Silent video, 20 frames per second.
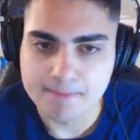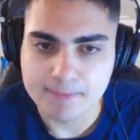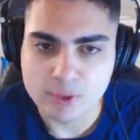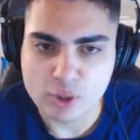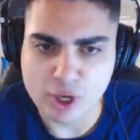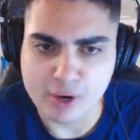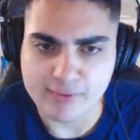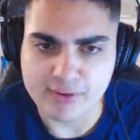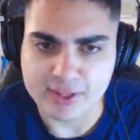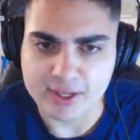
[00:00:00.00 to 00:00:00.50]

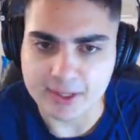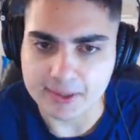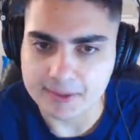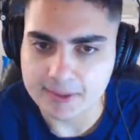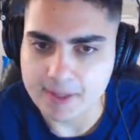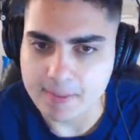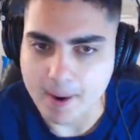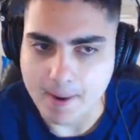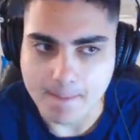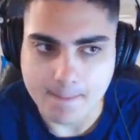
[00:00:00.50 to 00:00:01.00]
Go over there.
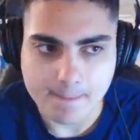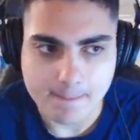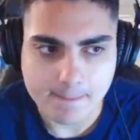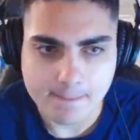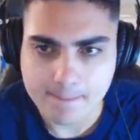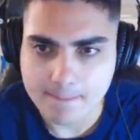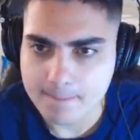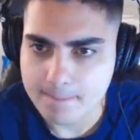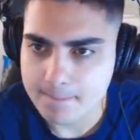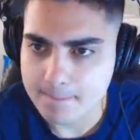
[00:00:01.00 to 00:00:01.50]
Come on.
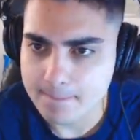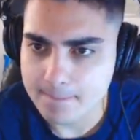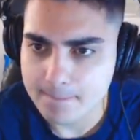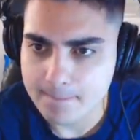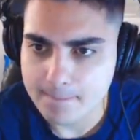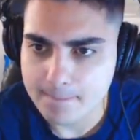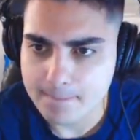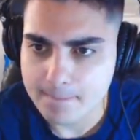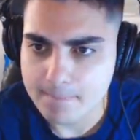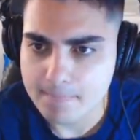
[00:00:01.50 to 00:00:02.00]

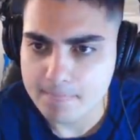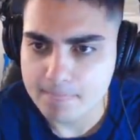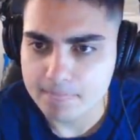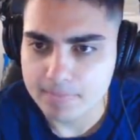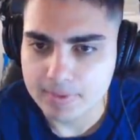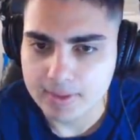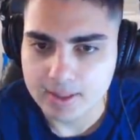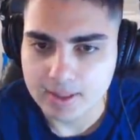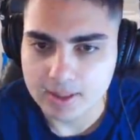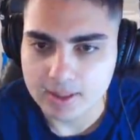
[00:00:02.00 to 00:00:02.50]

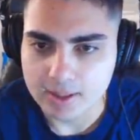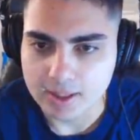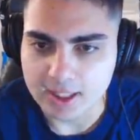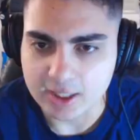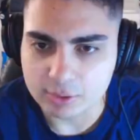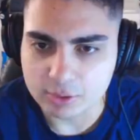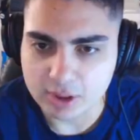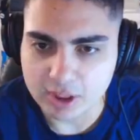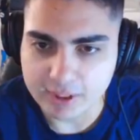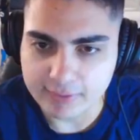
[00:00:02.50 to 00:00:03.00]
How
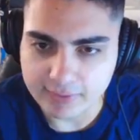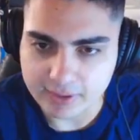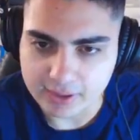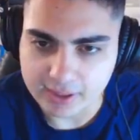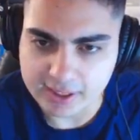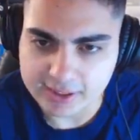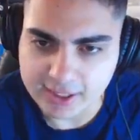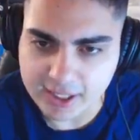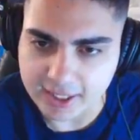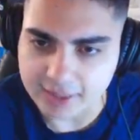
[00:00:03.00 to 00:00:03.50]
do I run?
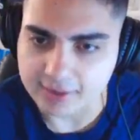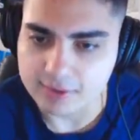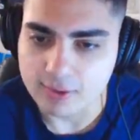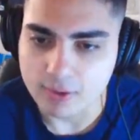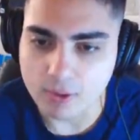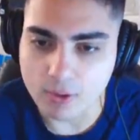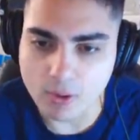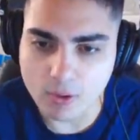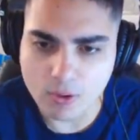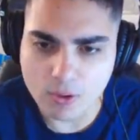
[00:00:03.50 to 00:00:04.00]
Like that.
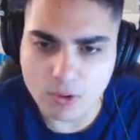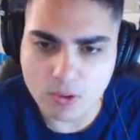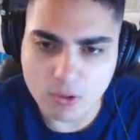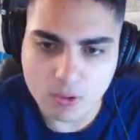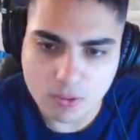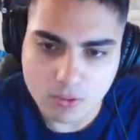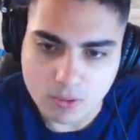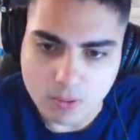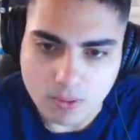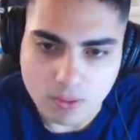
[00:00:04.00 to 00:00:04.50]

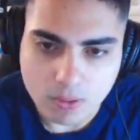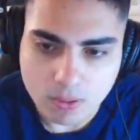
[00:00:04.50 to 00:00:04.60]
Ooh.